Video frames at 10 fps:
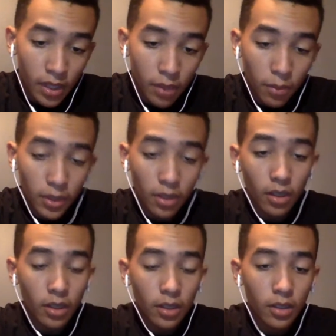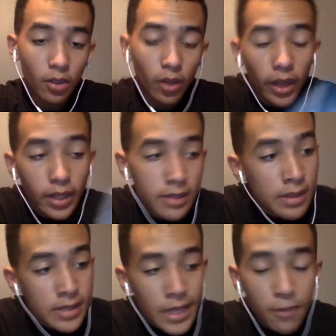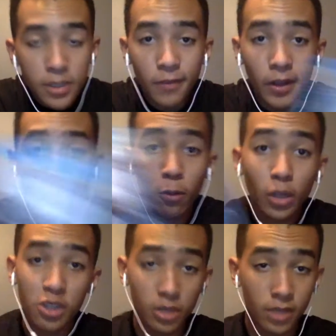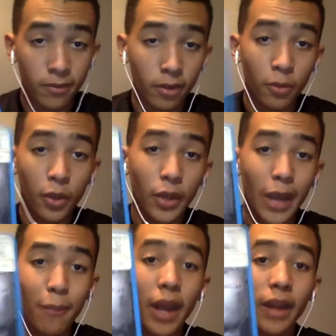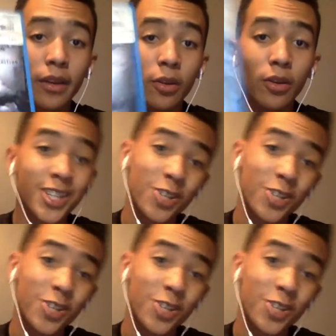But you know, like I said, this game was fun. It really shows off what the Wii U gamepad can do, and it